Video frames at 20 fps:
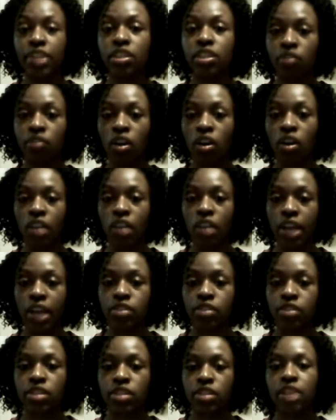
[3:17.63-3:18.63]
of all the
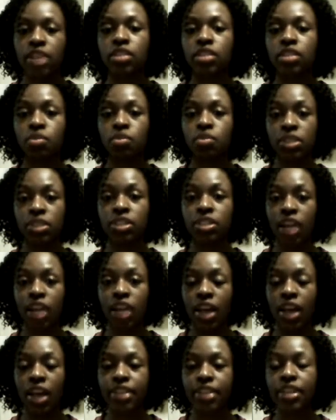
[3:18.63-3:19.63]
exercises, which is
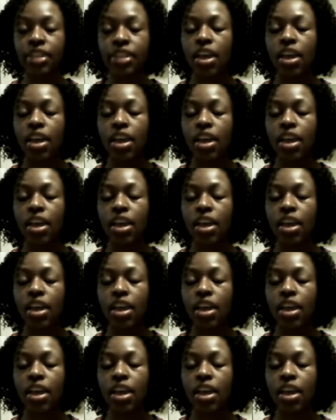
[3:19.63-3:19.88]
nice.